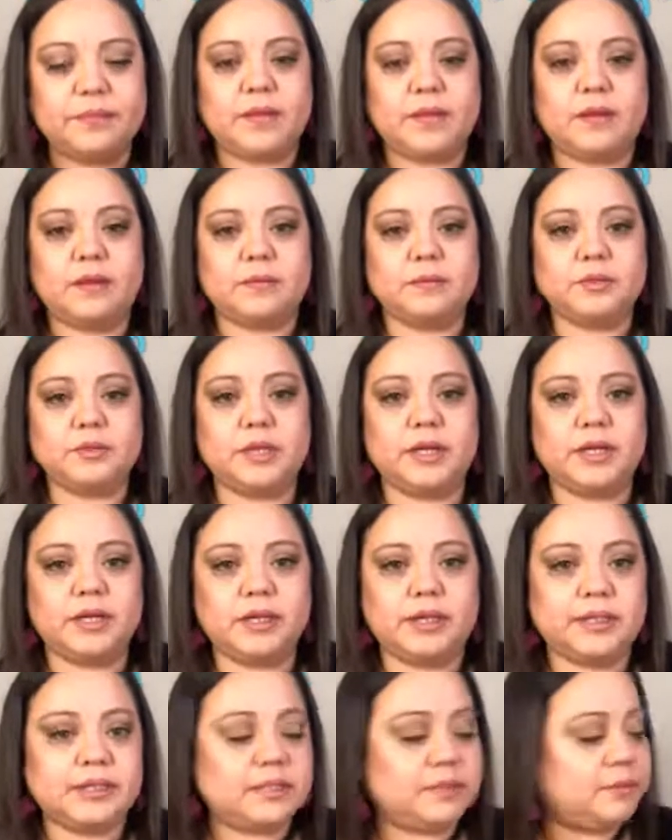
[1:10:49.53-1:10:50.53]
I'm trying to
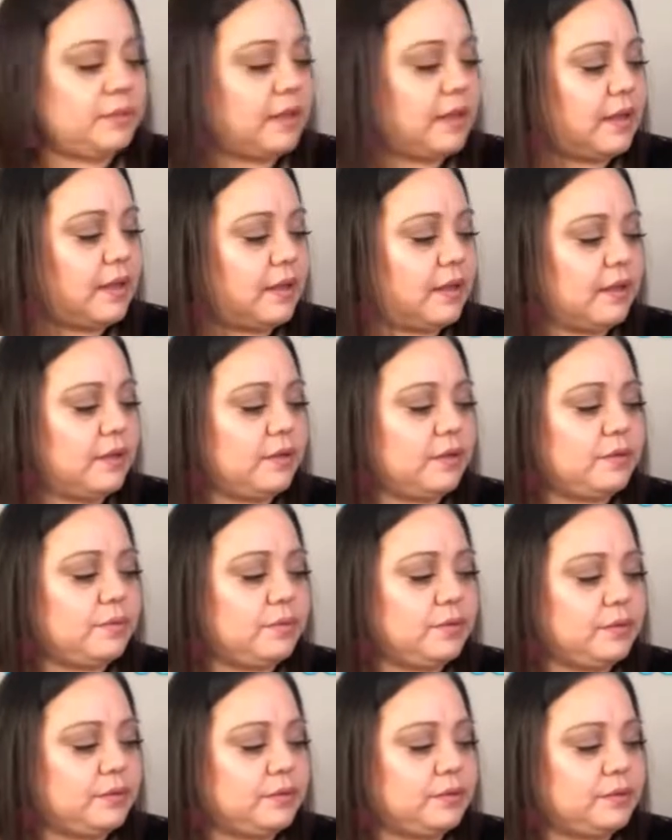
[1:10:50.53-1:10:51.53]
let some of that other
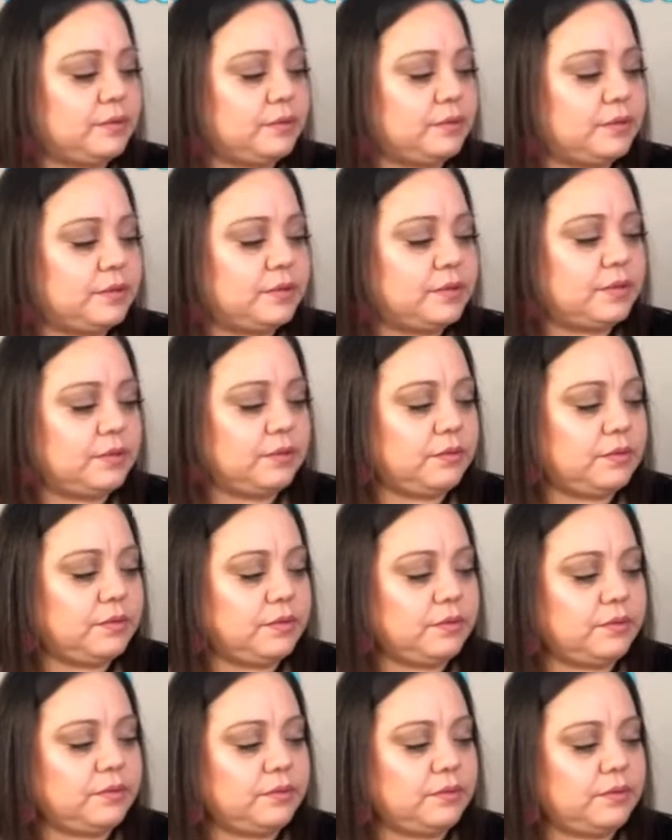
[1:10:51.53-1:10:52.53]
blue show
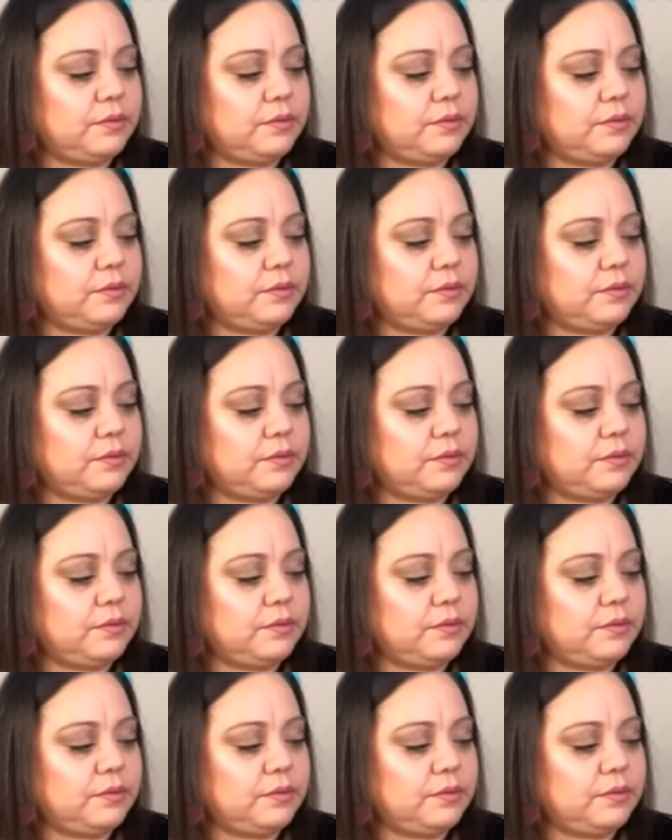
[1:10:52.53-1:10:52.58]
through,